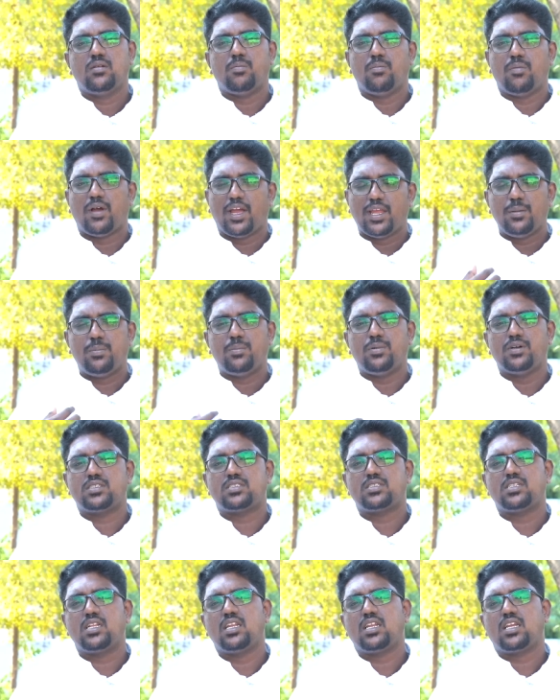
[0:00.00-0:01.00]
My
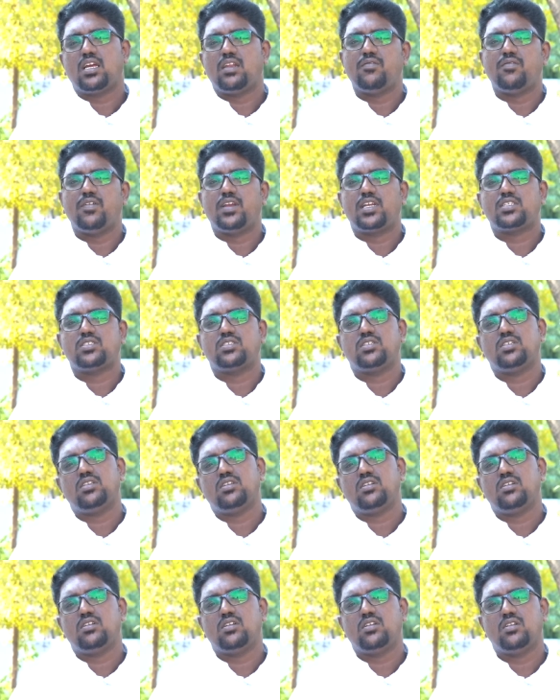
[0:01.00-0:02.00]
personal
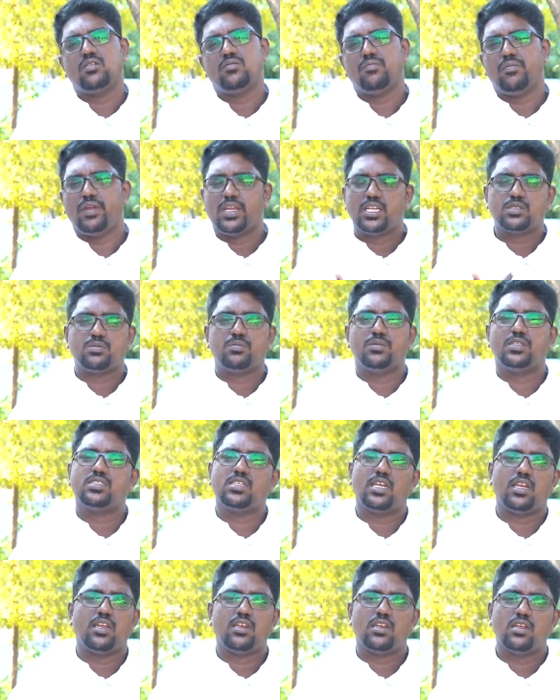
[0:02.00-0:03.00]
conviction makes me
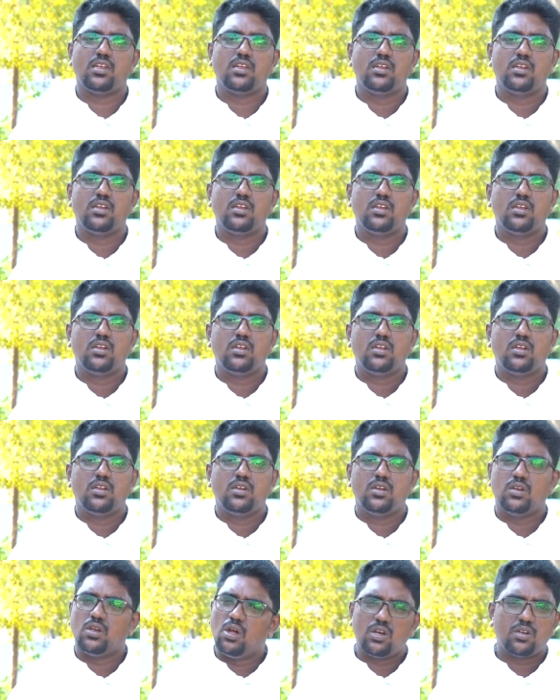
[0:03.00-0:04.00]
saint,
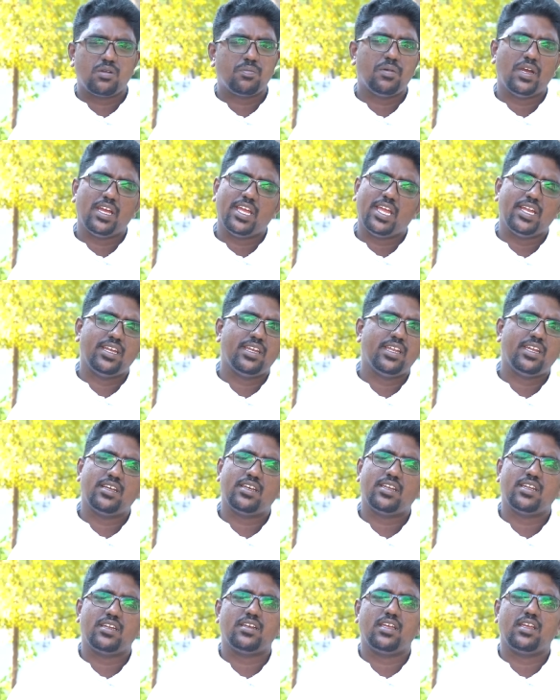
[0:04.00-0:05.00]
not my
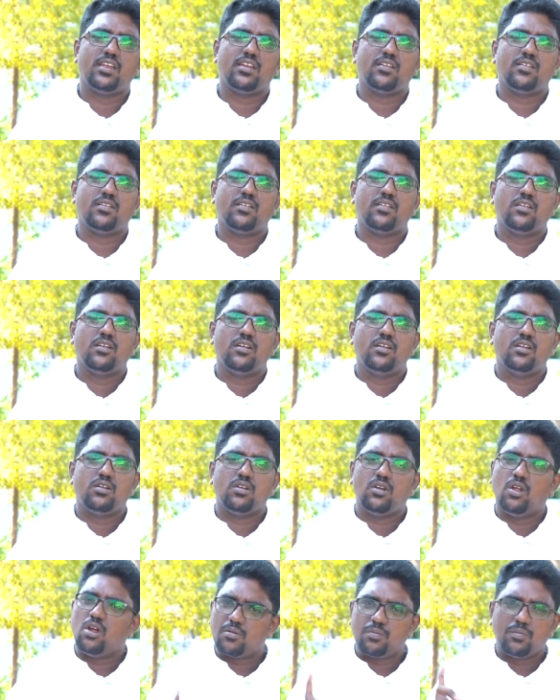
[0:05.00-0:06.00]
identity,
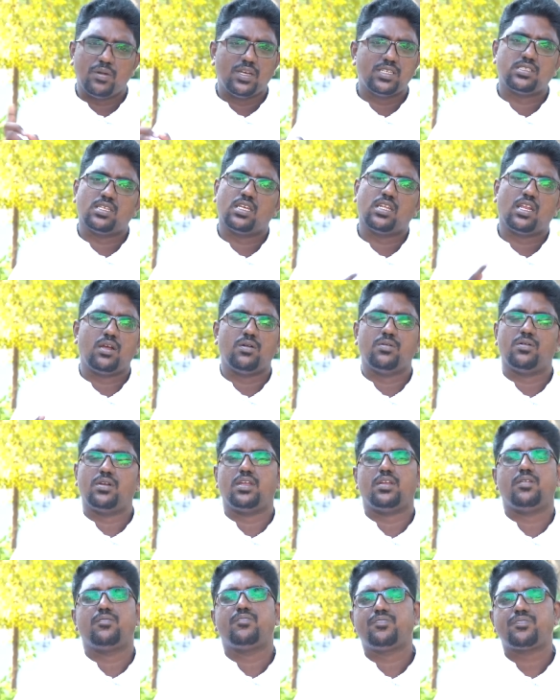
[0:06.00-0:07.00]
not my surrounding.